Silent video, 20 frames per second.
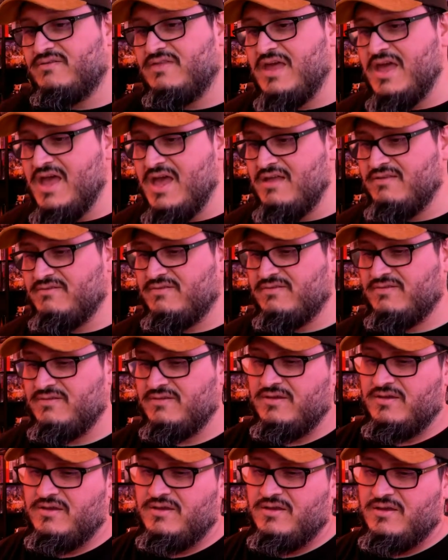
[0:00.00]
that.
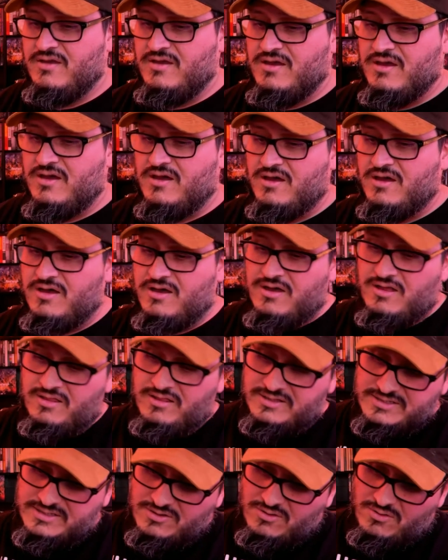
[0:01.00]

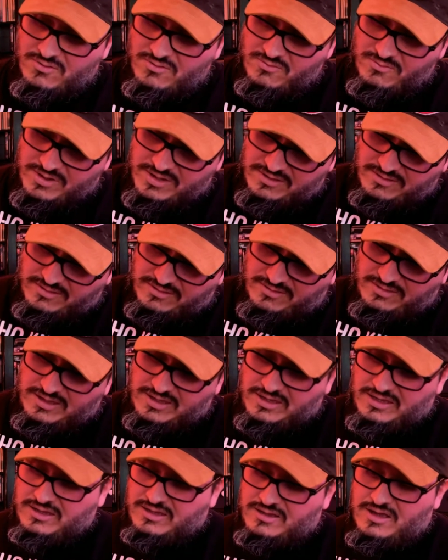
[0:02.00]
Let's go with
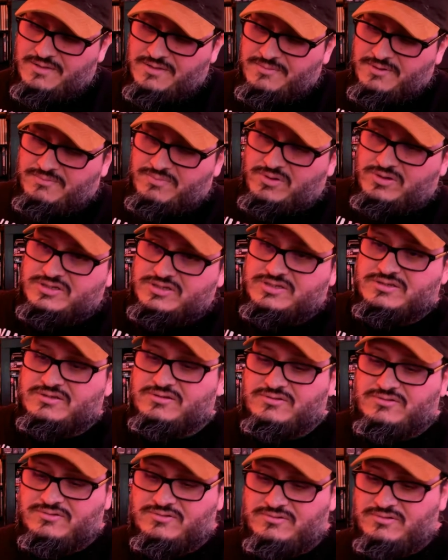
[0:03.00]
the comic books.
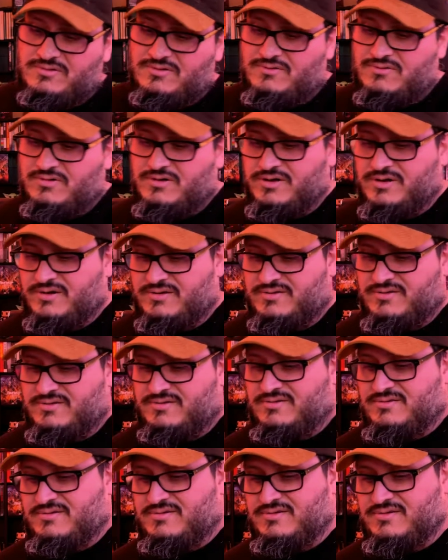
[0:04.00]
Oh Lord!
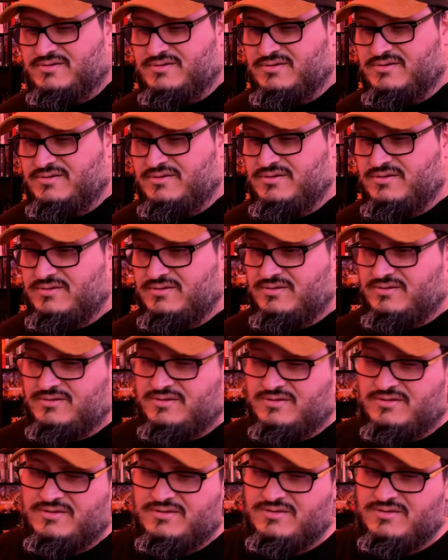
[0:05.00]
I